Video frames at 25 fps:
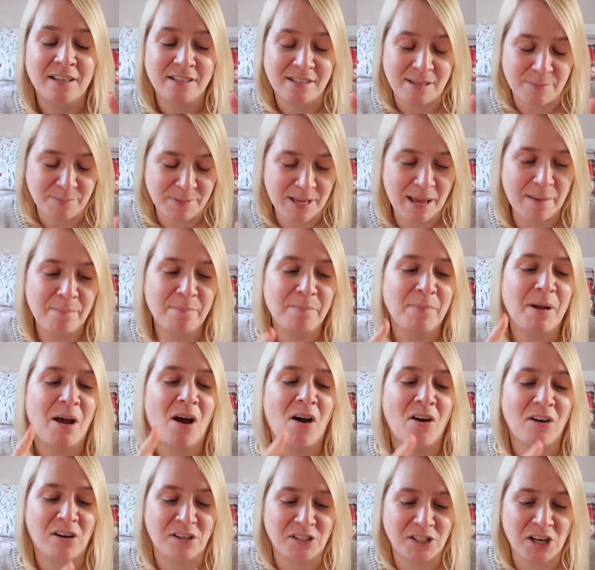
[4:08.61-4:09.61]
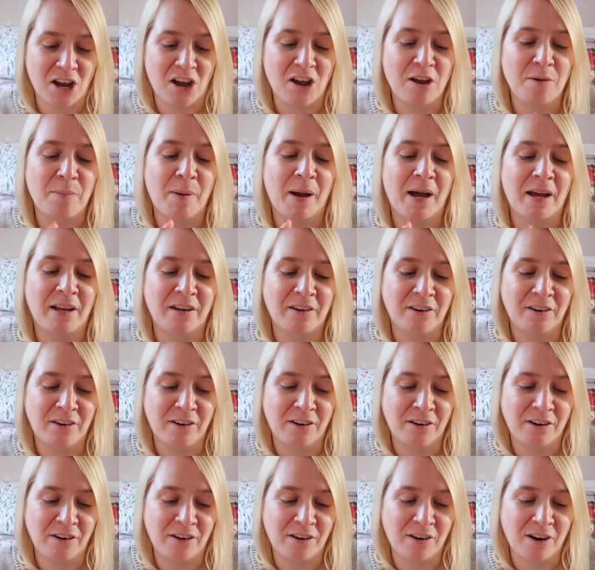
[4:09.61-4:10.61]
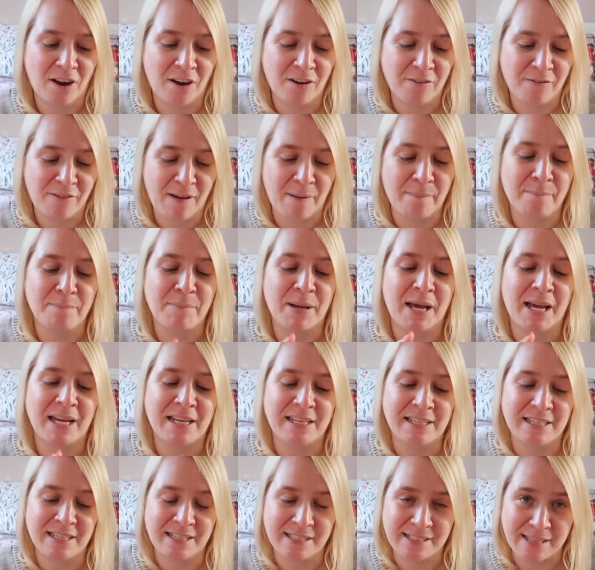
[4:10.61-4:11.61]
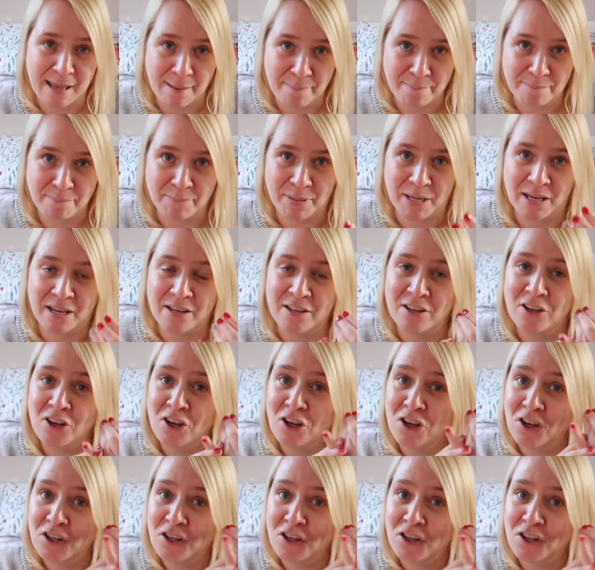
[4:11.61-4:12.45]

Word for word: September, October, November and December